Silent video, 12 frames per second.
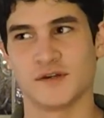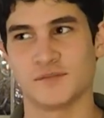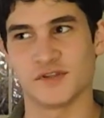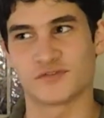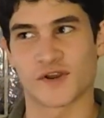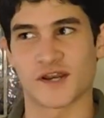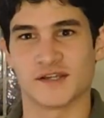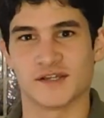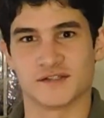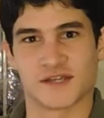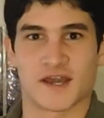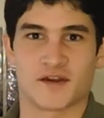be threatening
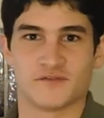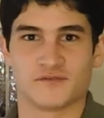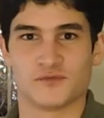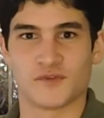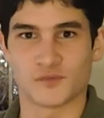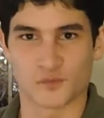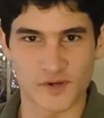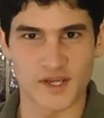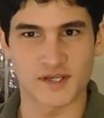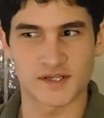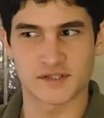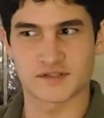to have
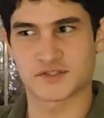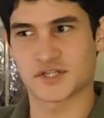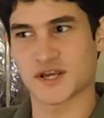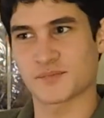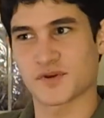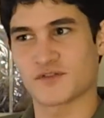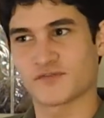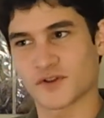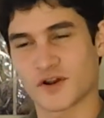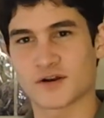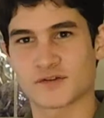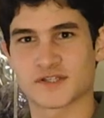Rick chop off
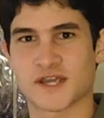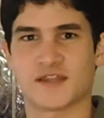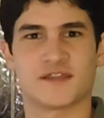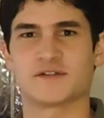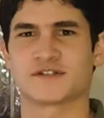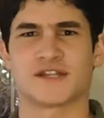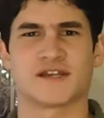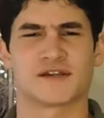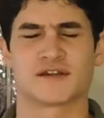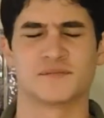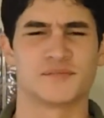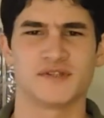Carl's hand. That was like a
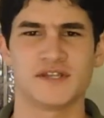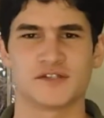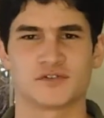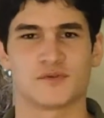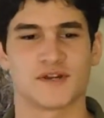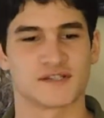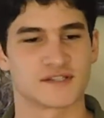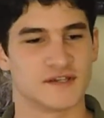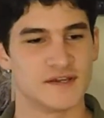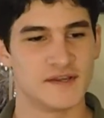complete twist.